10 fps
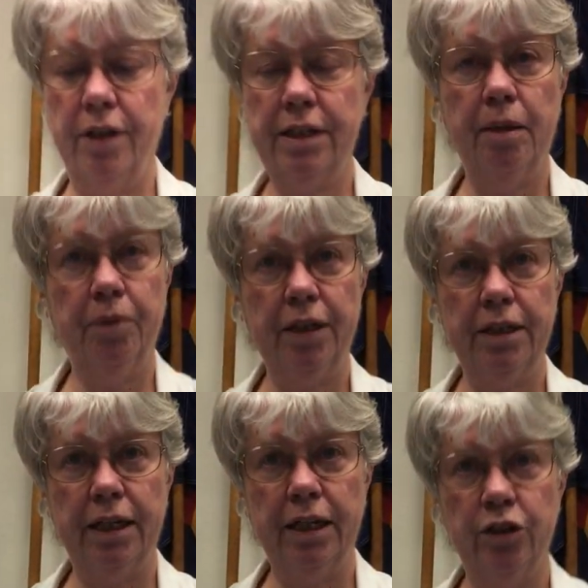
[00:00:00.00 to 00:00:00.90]
the template
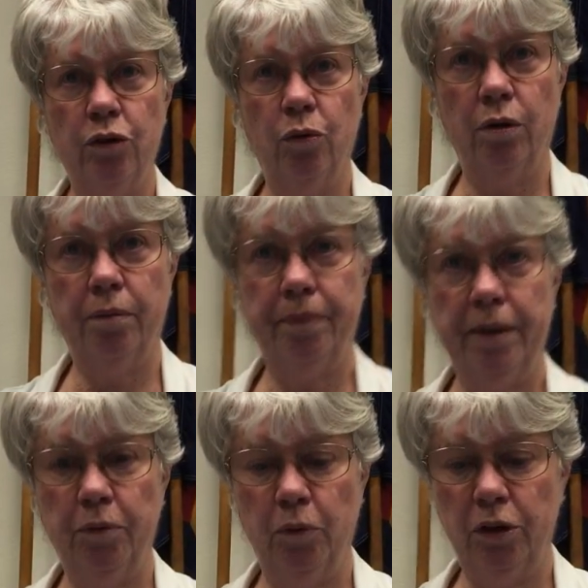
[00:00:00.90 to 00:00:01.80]
in your
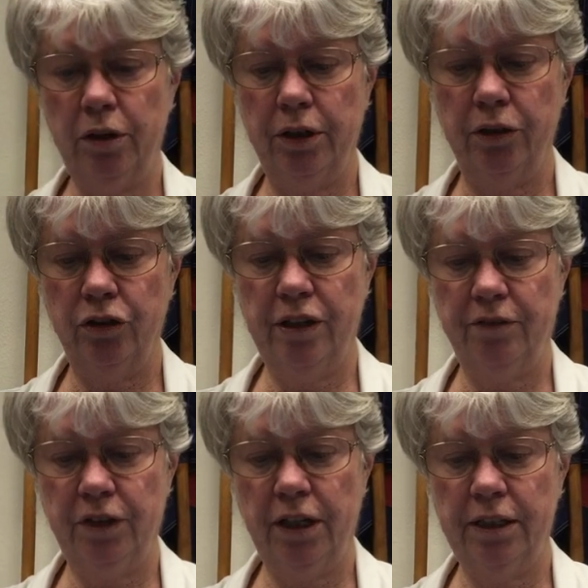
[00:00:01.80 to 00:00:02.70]
paperwork. You just have
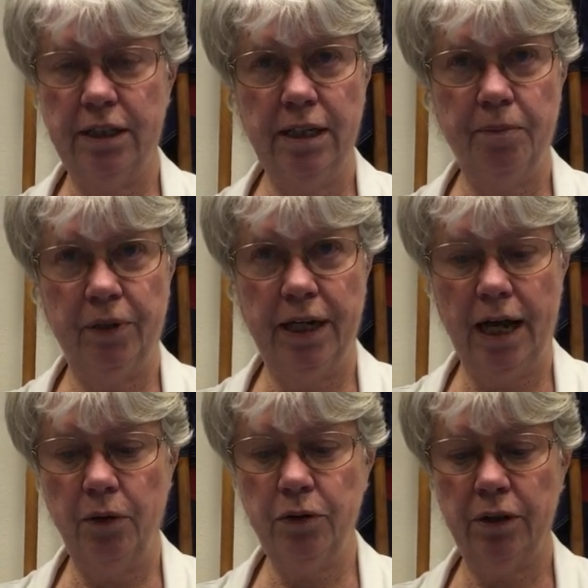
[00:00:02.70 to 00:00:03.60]
to cut the template
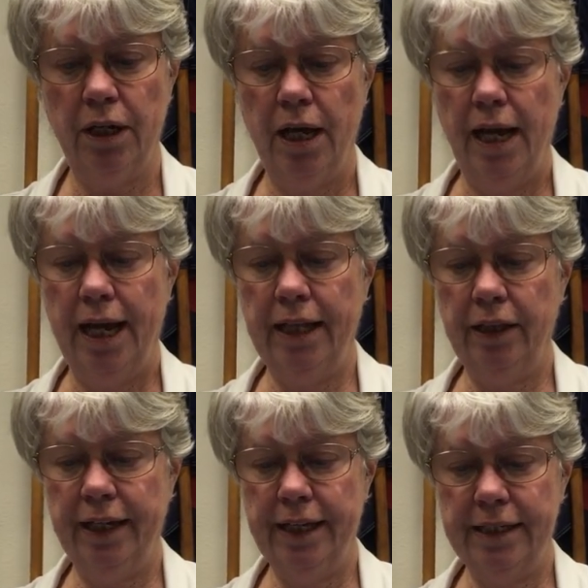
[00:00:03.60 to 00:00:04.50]
out and
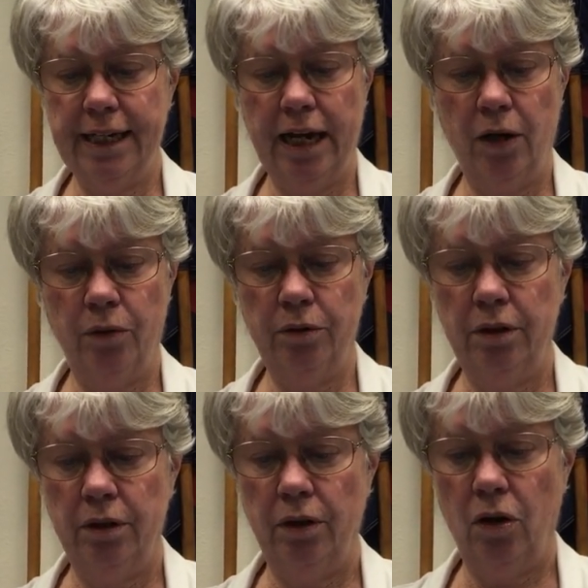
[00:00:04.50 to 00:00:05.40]
lay it down
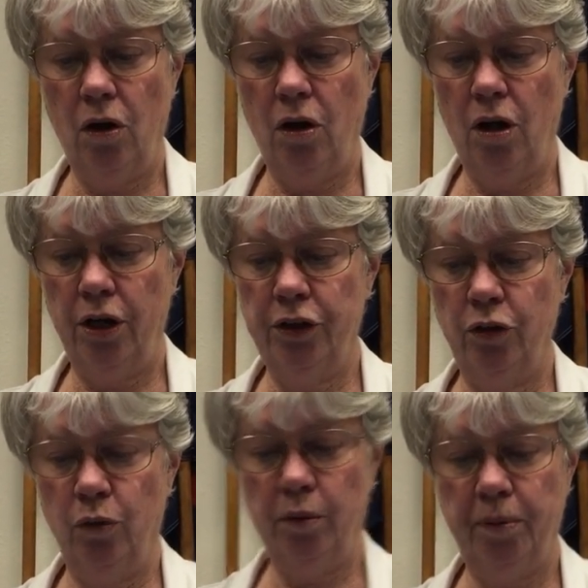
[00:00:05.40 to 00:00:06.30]
on
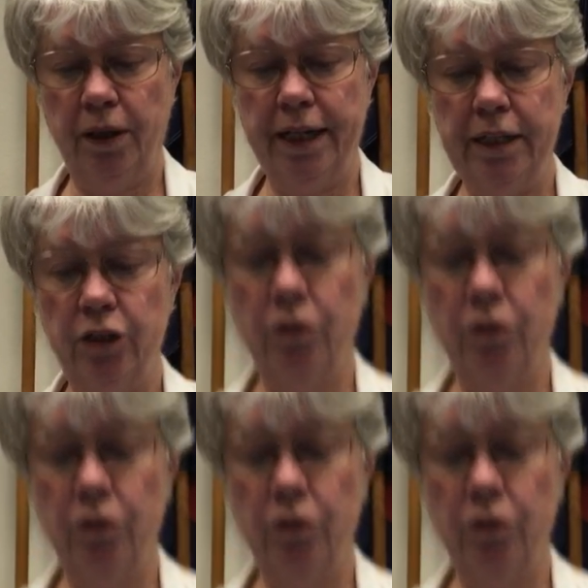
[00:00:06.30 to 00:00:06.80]
your plate. You